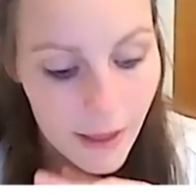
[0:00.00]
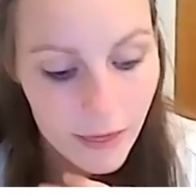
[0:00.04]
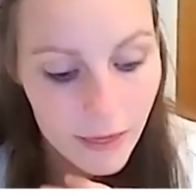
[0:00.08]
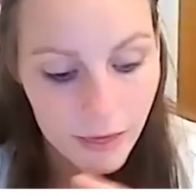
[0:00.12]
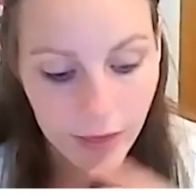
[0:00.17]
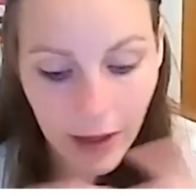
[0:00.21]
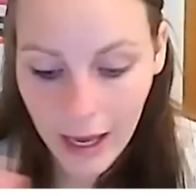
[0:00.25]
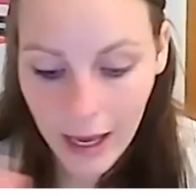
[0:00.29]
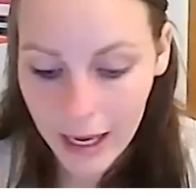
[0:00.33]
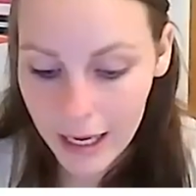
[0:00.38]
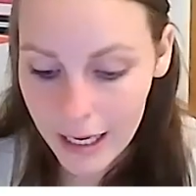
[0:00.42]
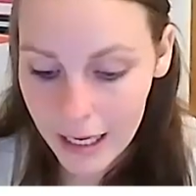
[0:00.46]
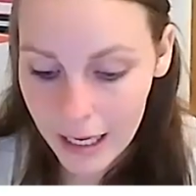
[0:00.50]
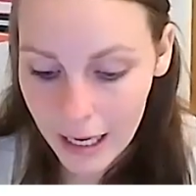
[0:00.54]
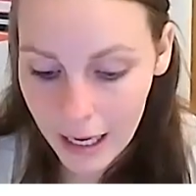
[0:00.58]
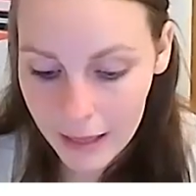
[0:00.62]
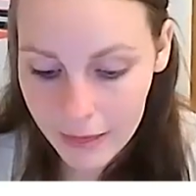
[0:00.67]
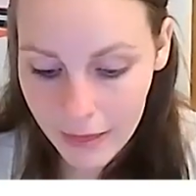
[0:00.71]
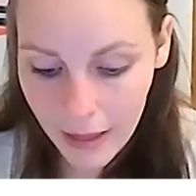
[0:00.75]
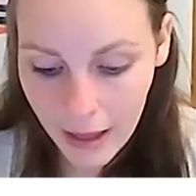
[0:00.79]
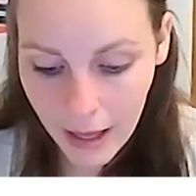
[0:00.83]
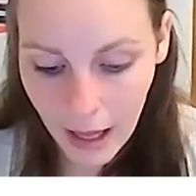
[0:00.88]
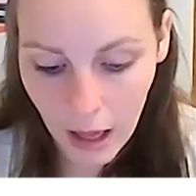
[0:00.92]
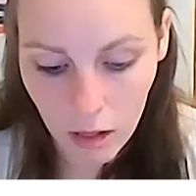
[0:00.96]
They
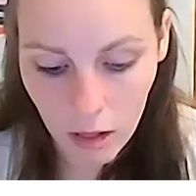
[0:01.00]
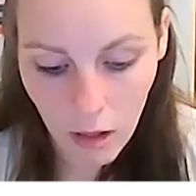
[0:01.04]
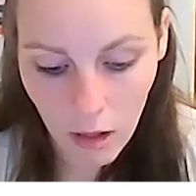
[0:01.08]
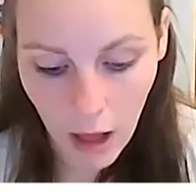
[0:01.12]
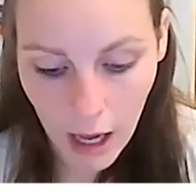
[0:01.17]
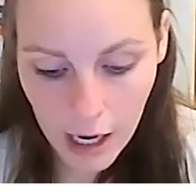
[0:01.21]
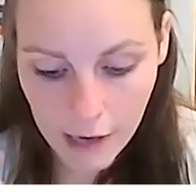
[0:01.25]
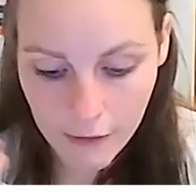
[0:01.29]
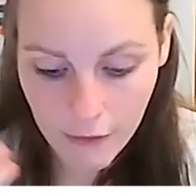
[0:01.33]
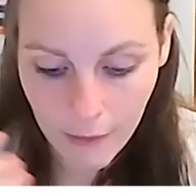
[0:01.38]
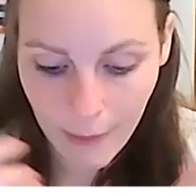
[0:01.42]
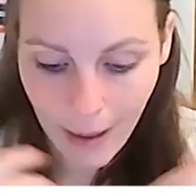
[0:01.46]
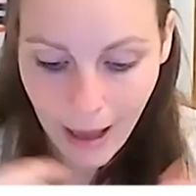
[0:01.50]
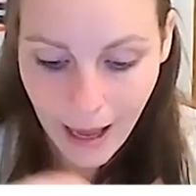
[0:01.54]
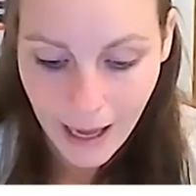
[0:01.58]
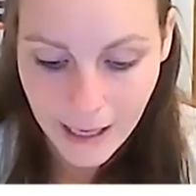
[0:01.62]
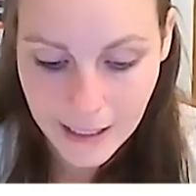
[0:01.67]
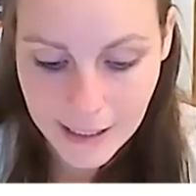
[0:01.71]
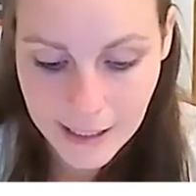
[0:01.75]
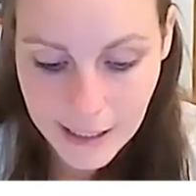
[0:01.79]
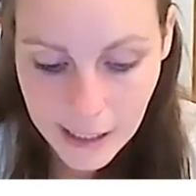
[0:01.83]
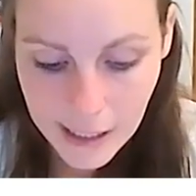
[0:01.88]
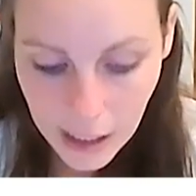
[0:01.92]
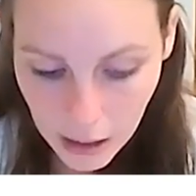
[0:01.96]
a lot of them
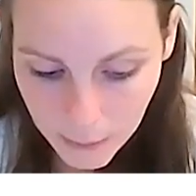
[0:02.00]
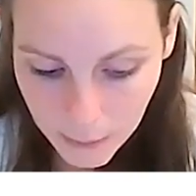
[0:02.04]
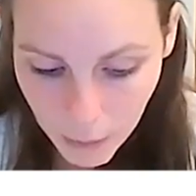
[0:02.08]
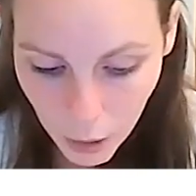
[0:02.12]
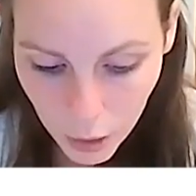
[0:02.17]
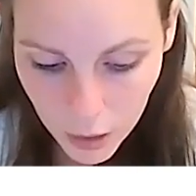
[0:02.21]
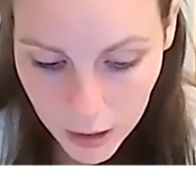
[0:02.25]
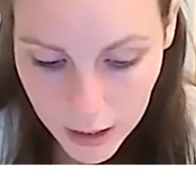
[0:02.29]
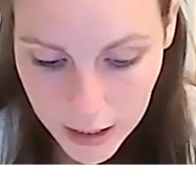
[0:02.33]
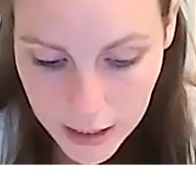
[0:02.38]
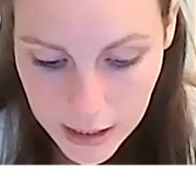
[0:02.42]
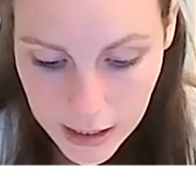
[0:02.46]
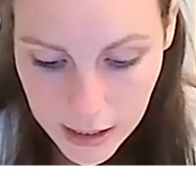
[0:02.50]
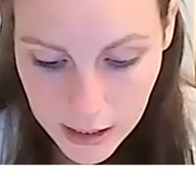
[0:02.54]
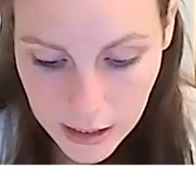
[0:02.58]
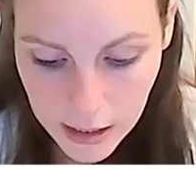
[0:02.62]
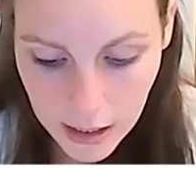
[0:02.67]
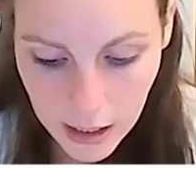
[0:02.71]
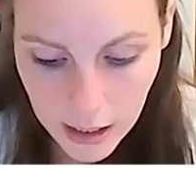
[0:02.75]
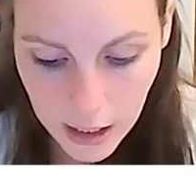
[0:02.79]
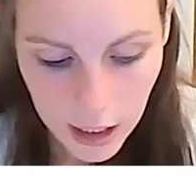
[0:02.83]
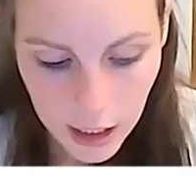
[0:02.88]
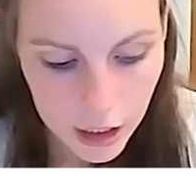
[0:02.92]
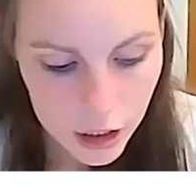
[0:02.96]
have ceremonies
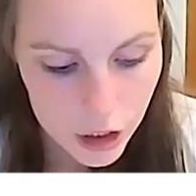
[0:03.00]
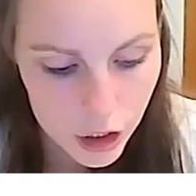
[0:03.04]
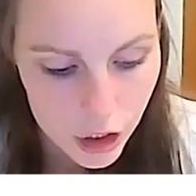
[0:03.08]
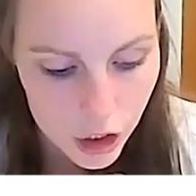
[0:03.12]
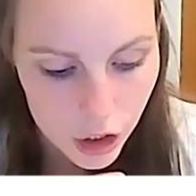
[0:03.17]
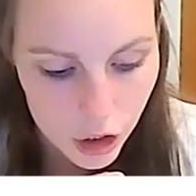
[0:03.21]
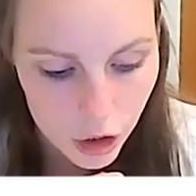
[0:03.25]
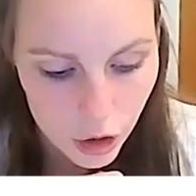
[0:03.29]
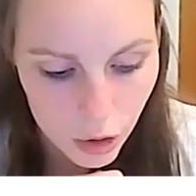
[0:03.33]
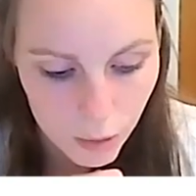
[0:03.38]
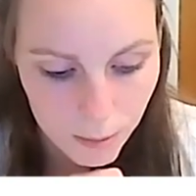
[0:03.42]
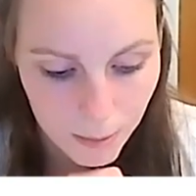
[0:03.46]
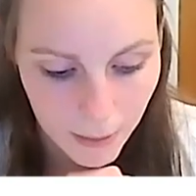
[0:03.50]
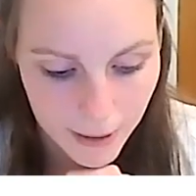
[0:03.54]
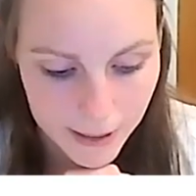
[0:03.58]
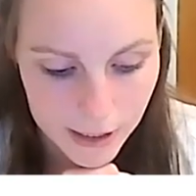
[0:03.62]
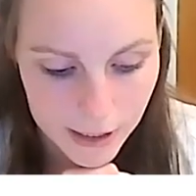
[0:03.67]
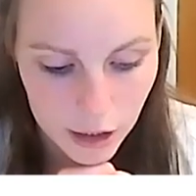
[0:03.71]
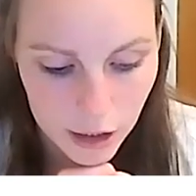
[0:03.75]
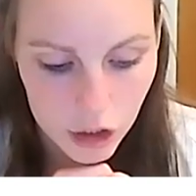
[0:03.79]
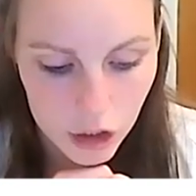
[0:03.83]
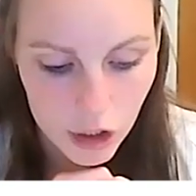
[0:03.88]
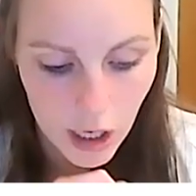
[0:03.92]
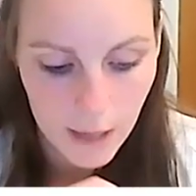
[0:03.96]
to
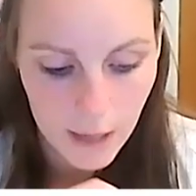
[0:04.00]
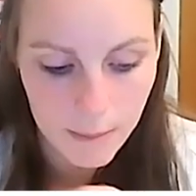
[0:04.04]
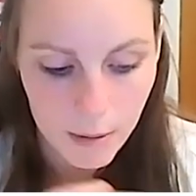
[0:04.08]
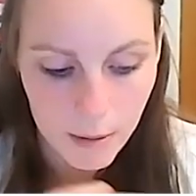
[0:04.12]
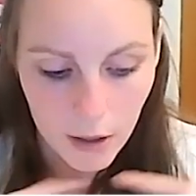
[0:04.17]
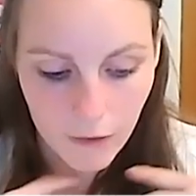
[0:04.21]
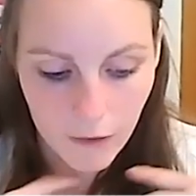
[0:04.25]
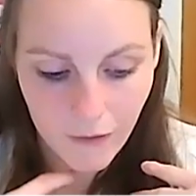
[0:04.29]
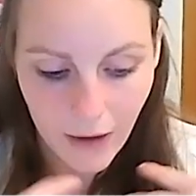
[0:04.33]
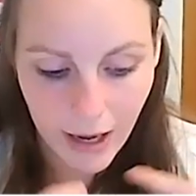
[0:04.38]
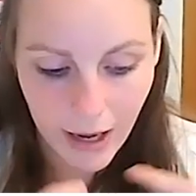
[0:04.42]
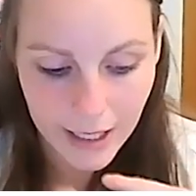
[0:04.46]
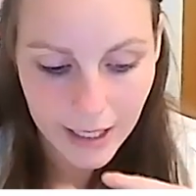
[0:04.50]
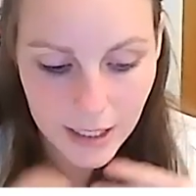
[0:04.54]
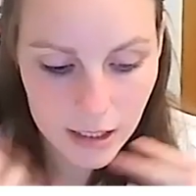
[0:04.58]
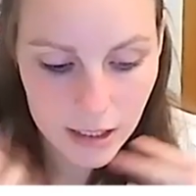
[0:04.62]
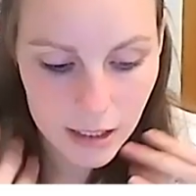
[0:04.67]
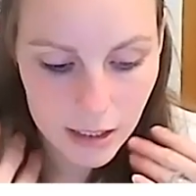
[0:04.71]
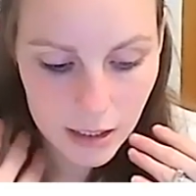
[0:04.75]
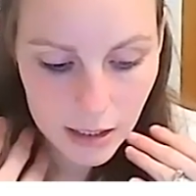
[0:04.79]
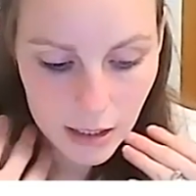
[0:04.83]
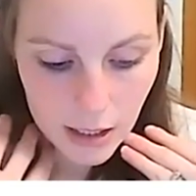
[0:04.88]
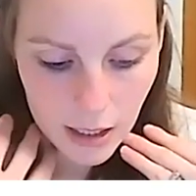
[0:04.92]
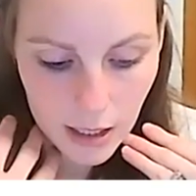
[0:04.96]
basically try to
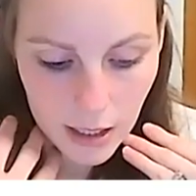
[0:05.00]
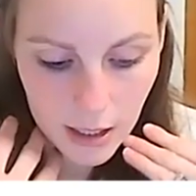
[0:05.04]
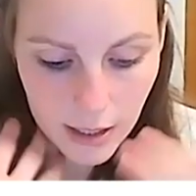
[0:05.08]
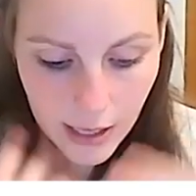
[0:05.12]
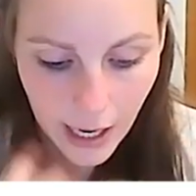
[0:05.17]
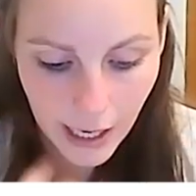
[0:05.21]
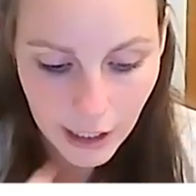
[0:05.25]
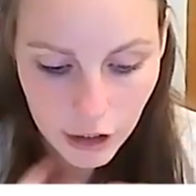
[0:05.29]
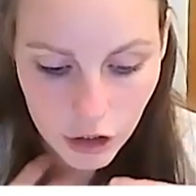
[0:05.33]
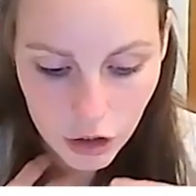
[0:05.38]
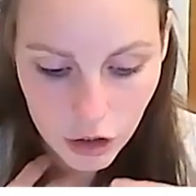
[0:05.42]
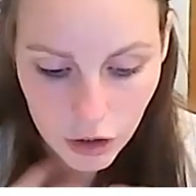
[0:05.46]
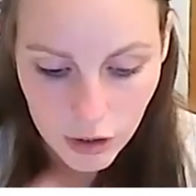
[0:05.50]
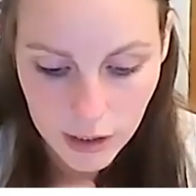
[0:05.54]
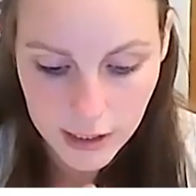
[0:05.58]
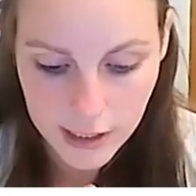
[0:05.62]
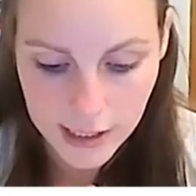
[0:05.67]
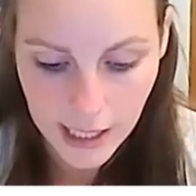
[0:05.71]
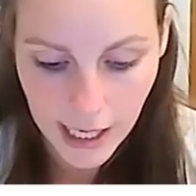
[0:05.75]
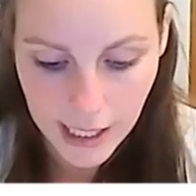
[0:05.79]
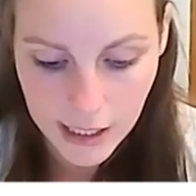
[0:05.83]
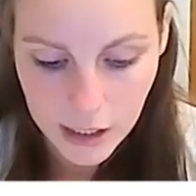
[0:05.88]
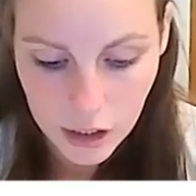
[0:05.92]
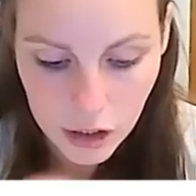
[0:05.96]
prevent natural
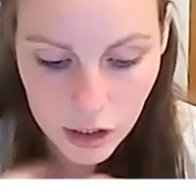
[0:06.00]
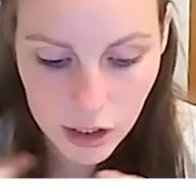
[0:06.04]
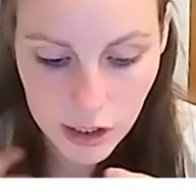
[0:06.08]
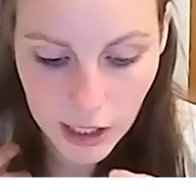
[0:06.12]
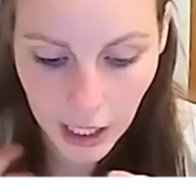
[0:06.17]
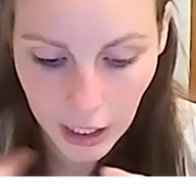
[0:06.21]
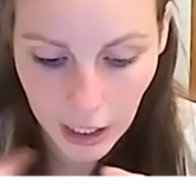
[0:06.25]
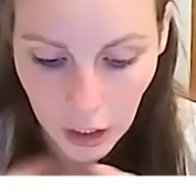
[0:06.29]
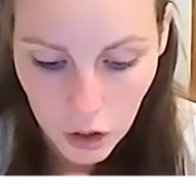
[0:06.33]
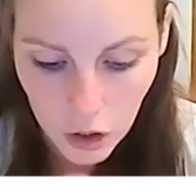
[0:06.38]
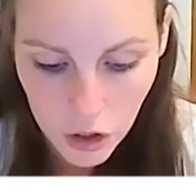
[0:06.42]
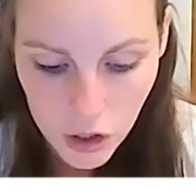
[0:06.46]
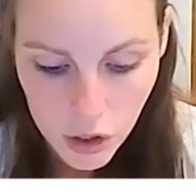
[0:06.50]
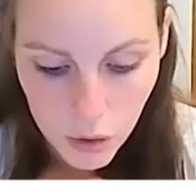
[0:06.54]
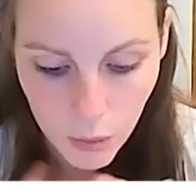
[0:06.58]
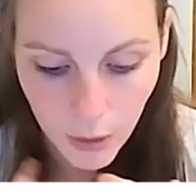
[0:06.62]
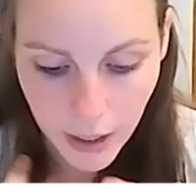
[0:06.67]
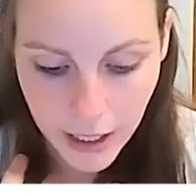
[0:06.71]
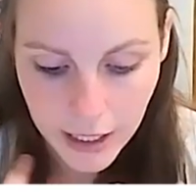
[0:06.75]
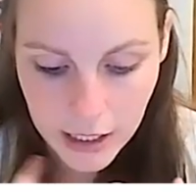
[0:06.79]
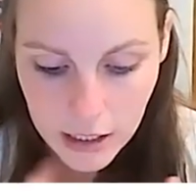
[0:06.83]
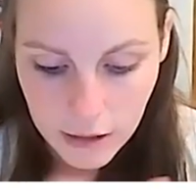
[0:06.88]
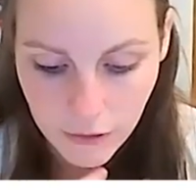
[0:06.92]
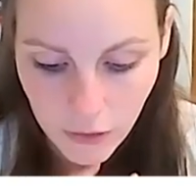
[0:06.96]
disasters like
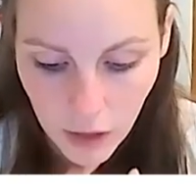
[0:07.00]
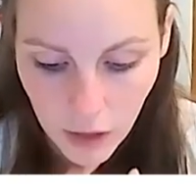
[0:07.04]
earthquakes,